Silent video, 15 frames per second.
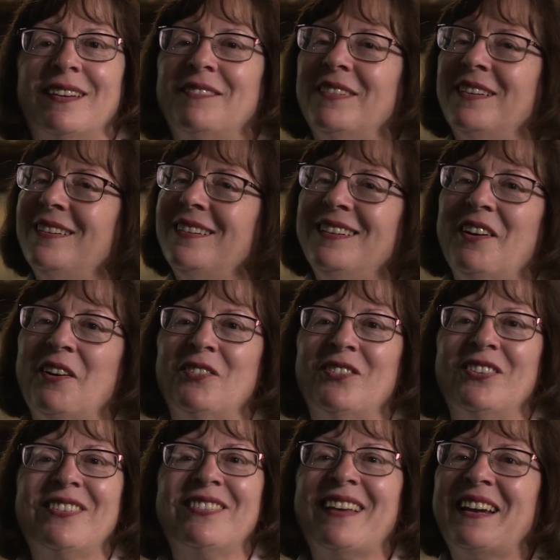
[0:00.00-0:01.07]
I mean, you know,
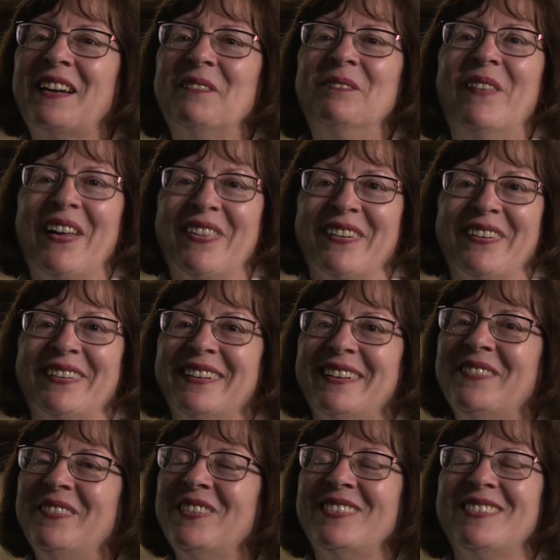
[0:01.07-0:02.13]
just like a mother.
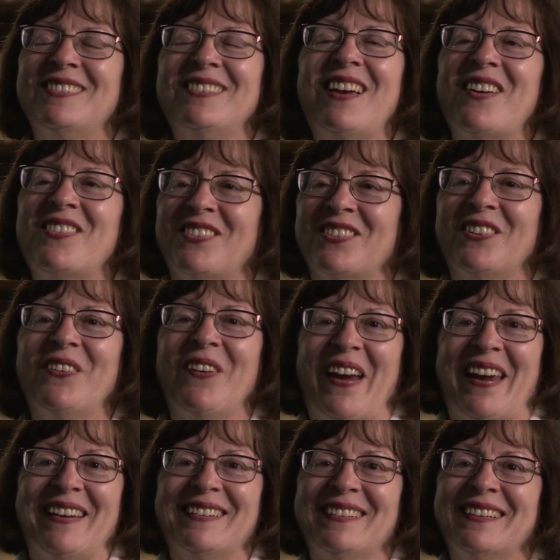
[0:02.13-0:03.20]
It was just
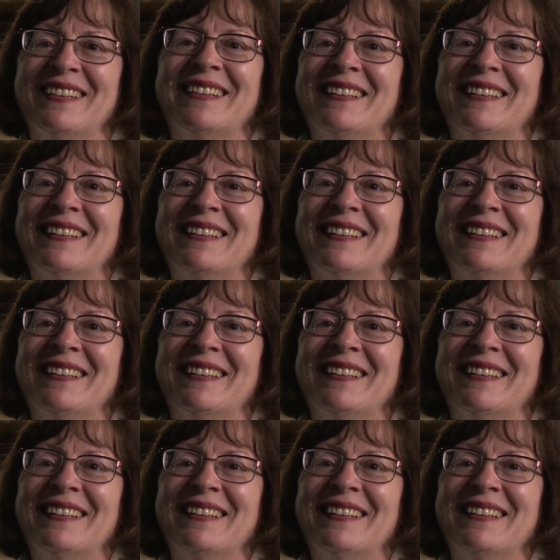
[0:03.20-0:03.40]
great.